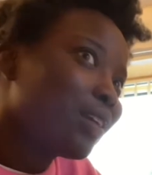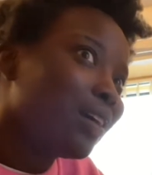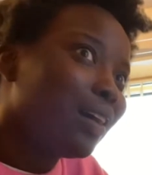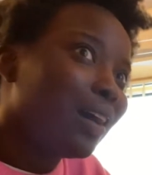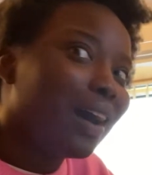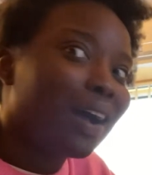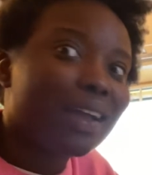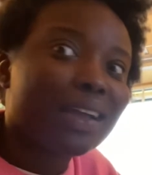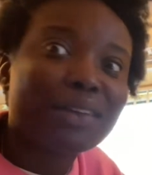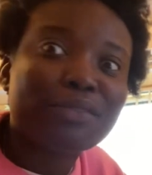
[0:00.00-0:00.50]

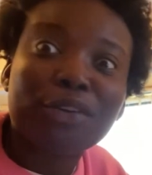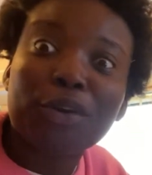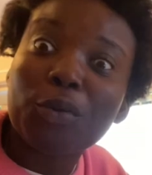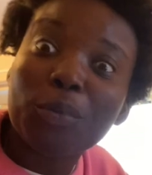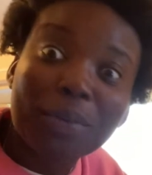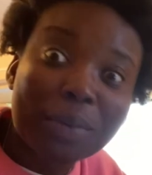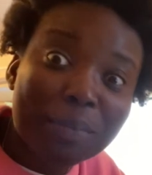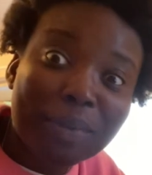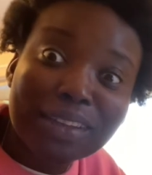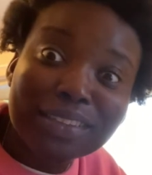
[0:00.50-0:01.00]
I have hope
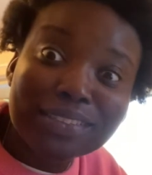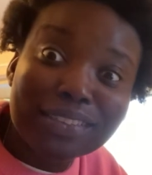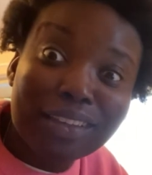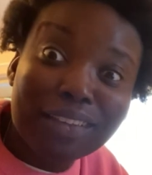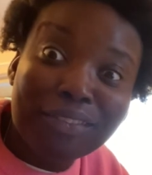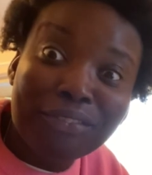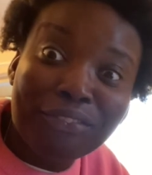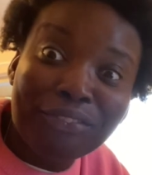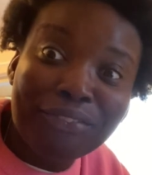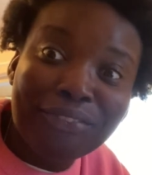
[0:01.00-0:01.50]
in
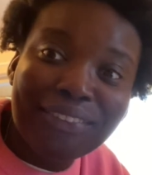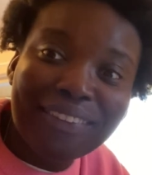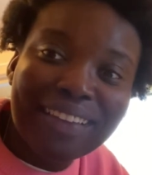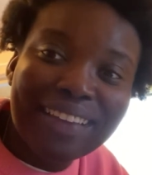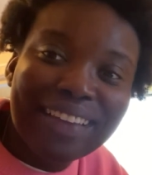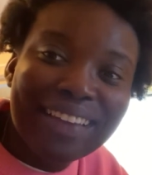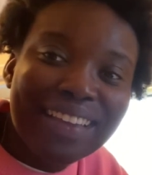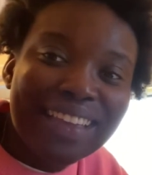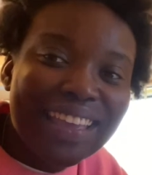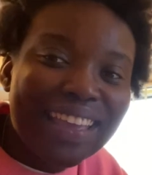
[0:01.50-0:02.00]
myself.
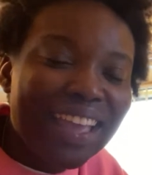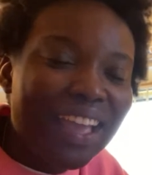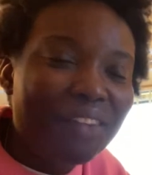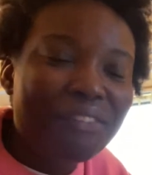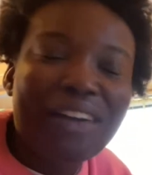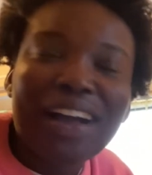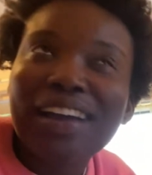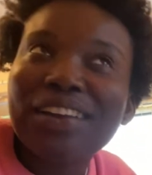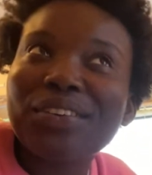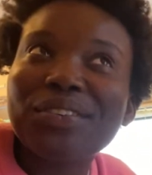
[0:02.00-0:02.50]
If
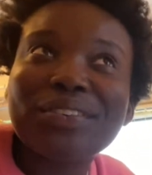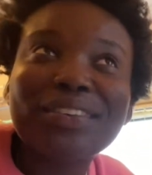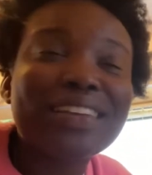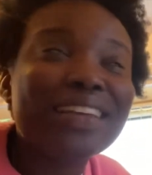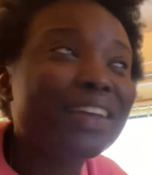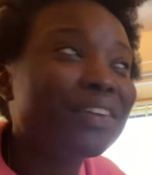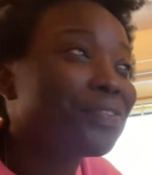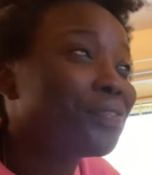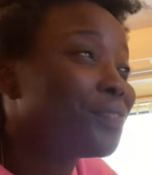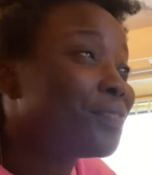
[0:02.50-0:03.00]
I don't...
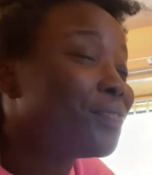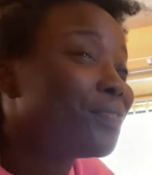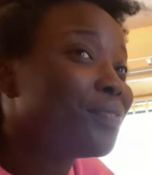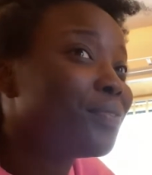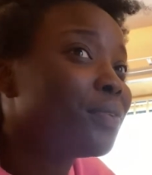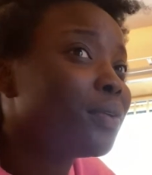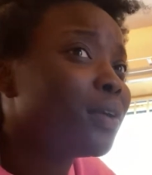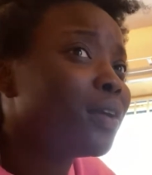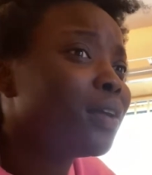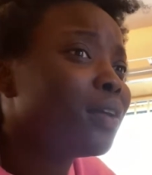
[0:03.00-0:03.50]
If...
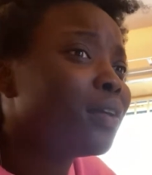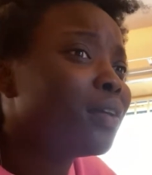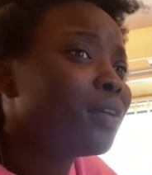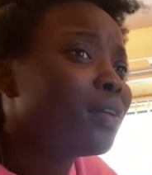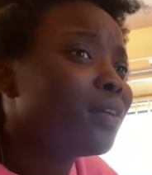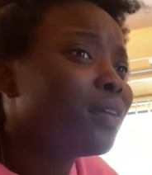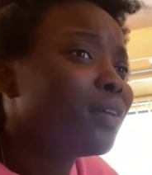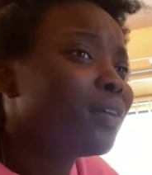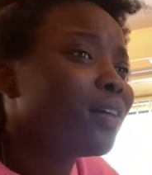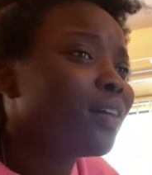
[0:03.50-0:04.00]

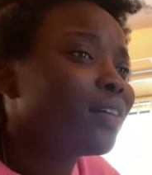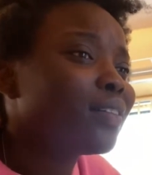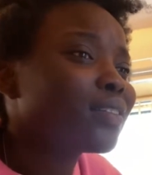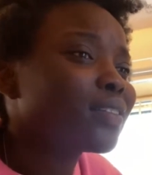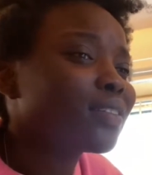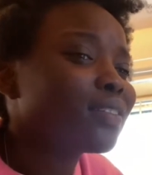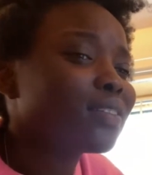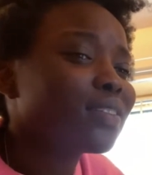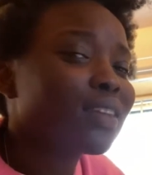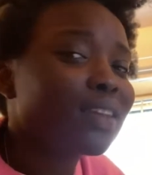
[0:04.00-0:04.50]
I was
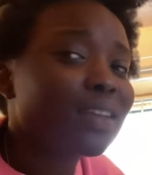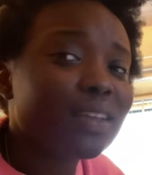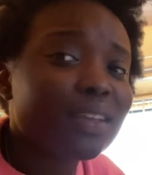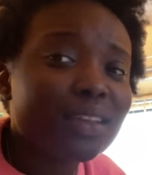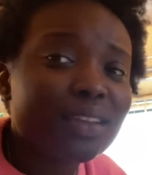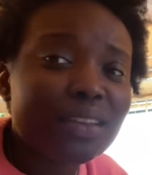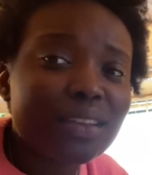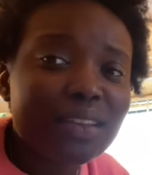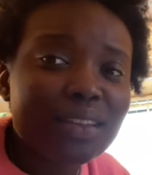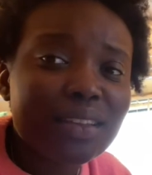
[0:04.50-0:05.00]
going to say,
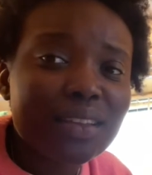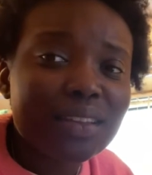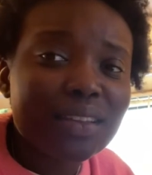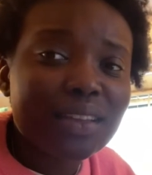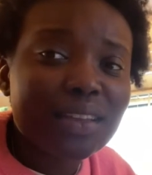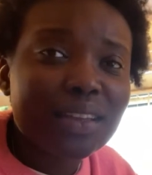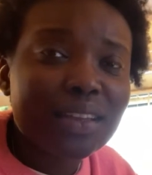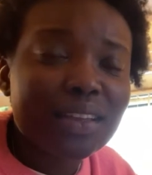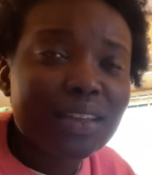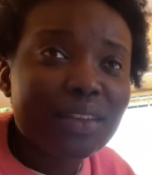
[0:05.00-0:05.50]

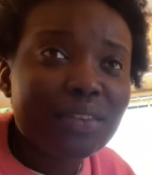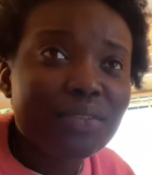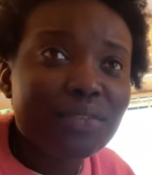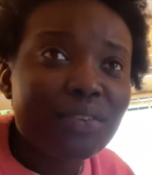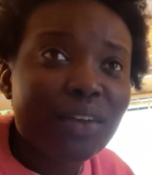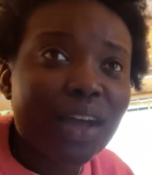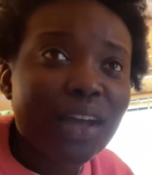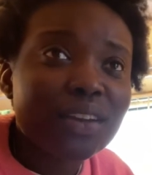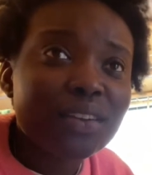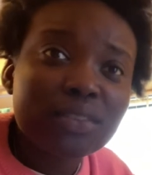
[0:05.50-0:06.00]
if
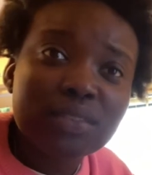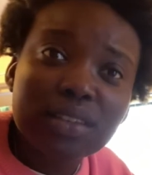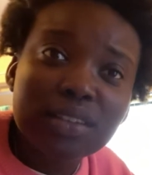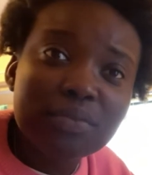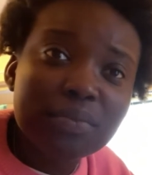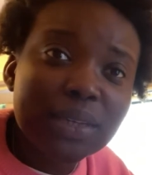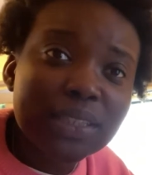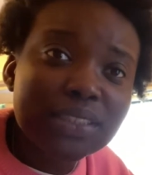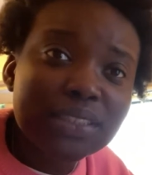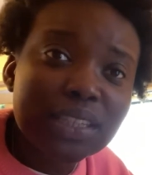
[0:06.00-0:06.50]
I don't love
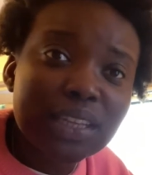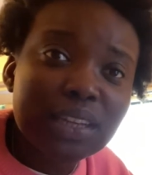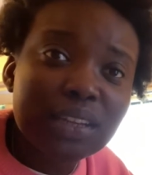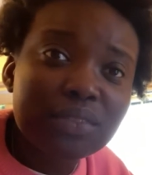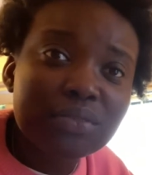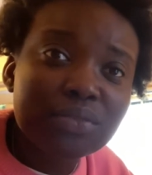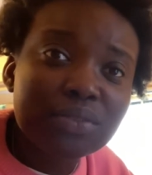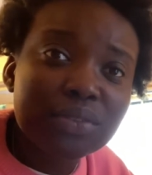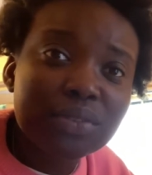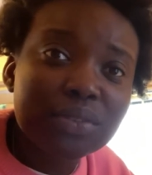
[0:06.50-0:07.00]

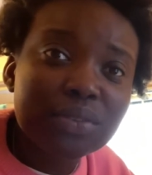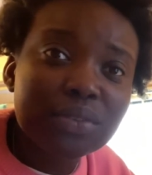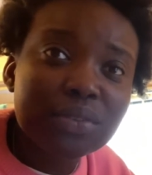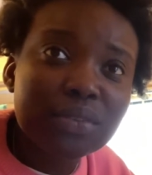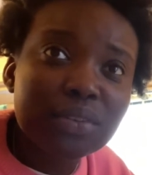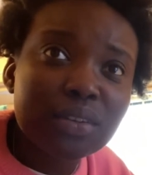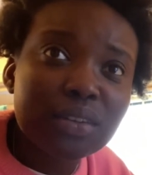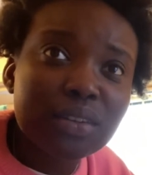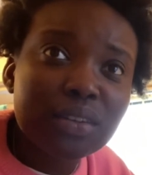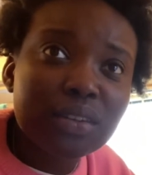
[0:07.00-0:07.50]
myself...
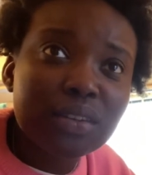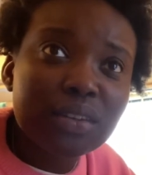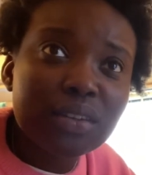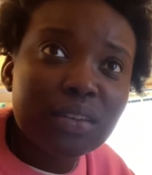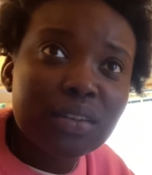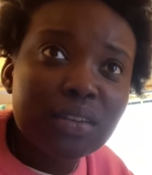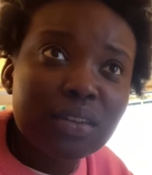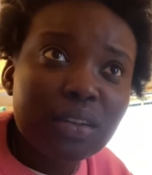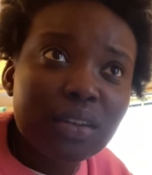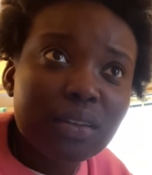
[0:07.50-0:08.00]

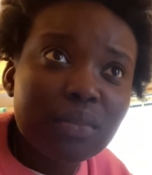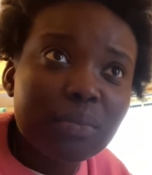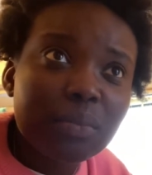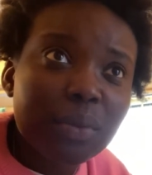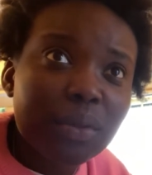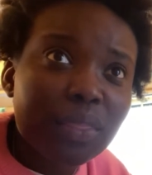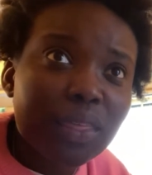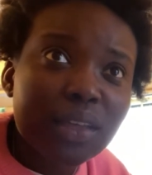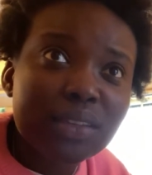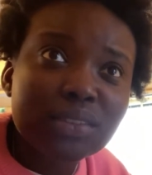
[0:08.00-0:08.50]

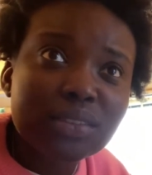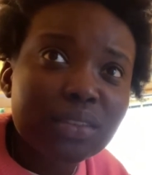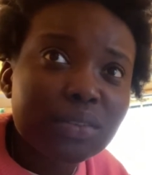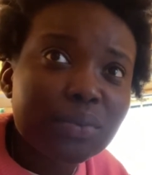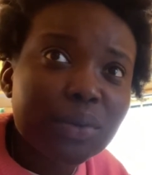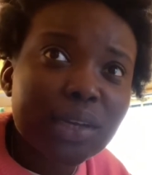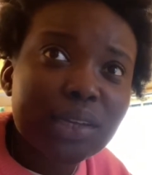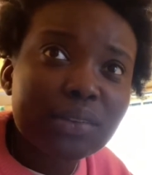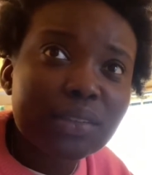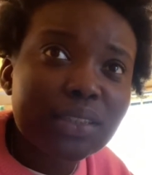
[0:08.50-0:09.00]
But that's not
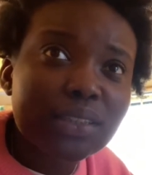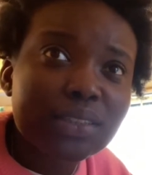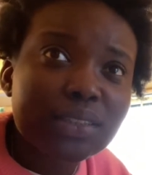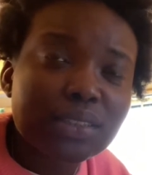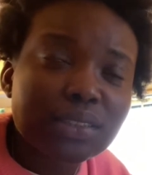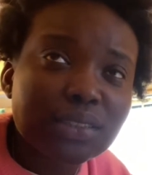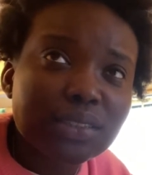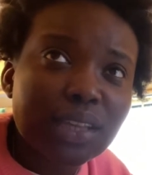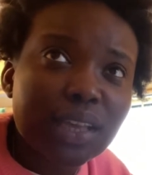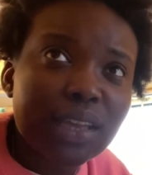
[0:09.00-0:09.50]
what I need to
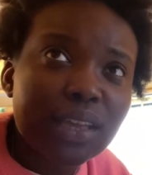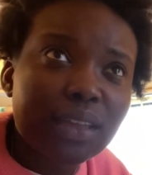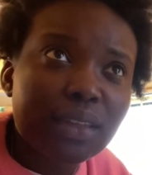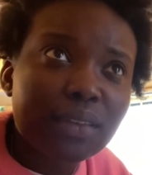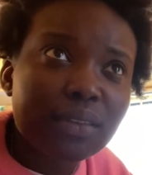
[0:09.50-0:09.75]
say.